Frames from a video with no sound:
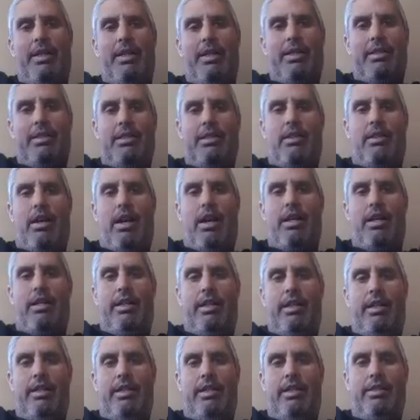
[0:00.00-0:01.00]
Estrada.
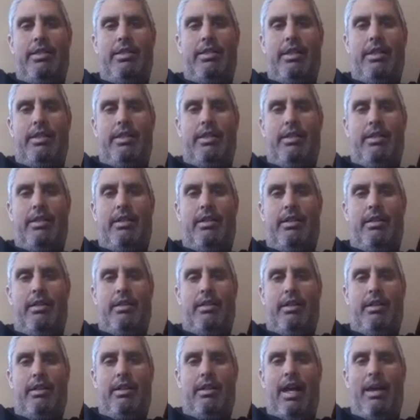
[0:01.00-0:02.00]
He's a
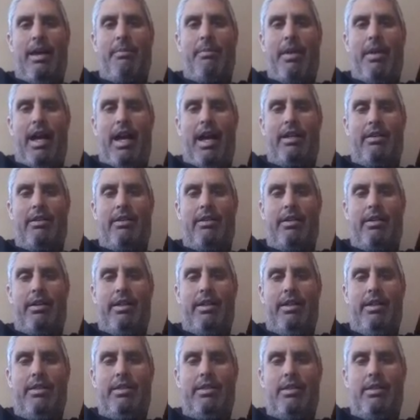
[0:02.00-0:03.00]
linebacker, and
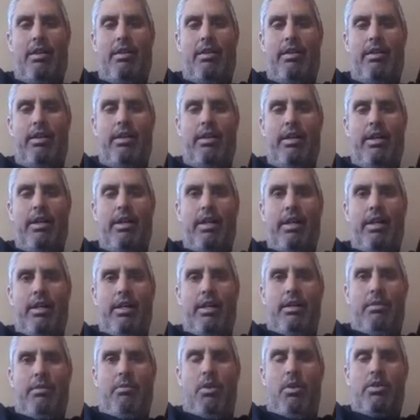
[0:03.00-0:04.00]
he started
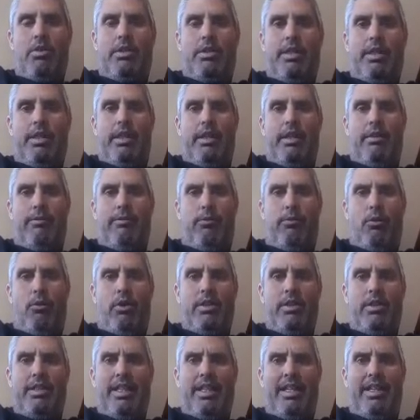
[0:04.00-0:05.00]
most of the year
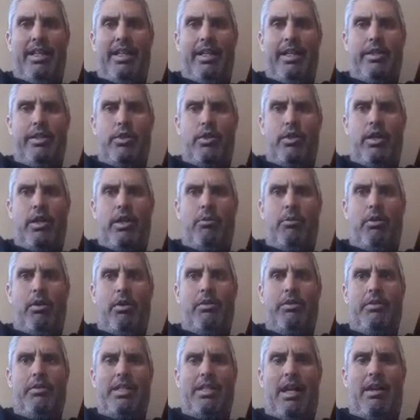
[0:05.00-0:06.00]
for us. He had an injury where
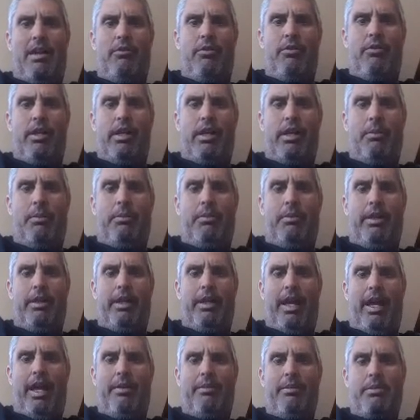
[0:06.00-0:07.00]
he was out for a couple of
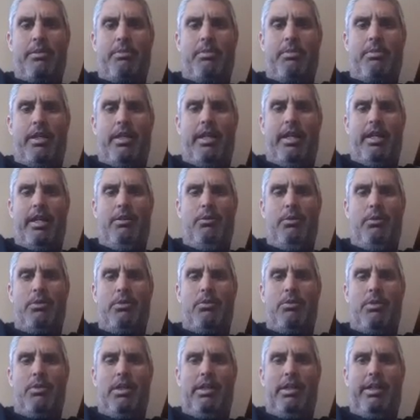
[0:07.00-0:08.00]
games, but he
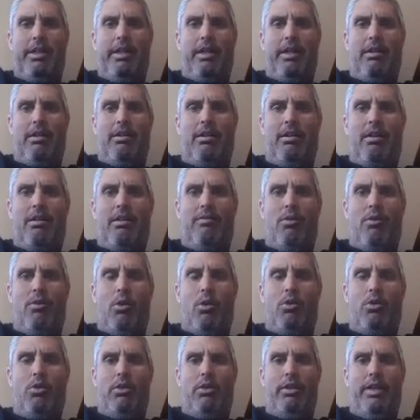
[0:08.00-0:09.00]
was really our
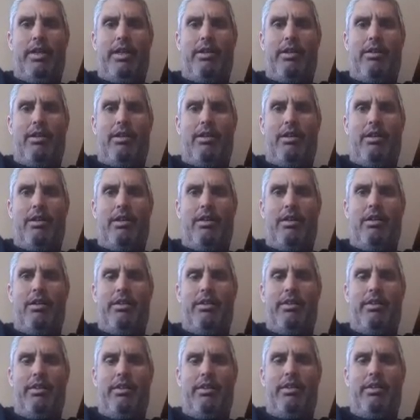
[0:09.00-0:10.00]
vocal leader
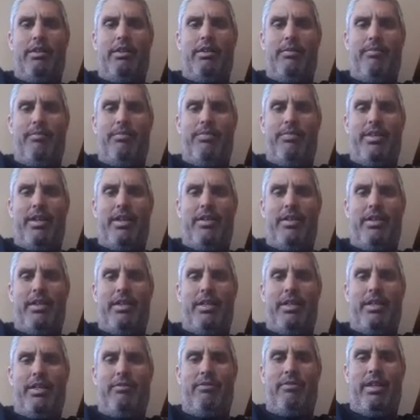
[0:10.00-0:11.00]
on the
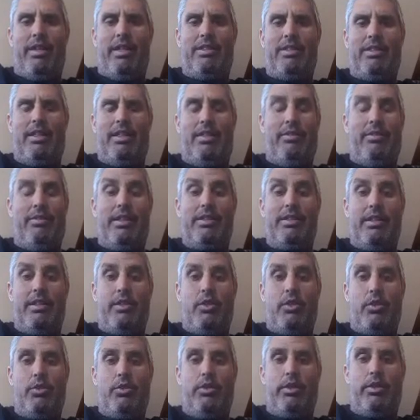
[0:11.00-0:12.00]
defense, even as a
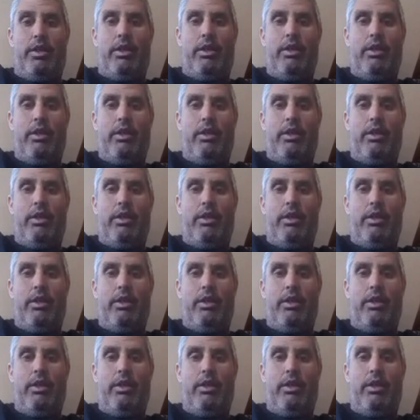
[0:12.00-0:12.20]
junior.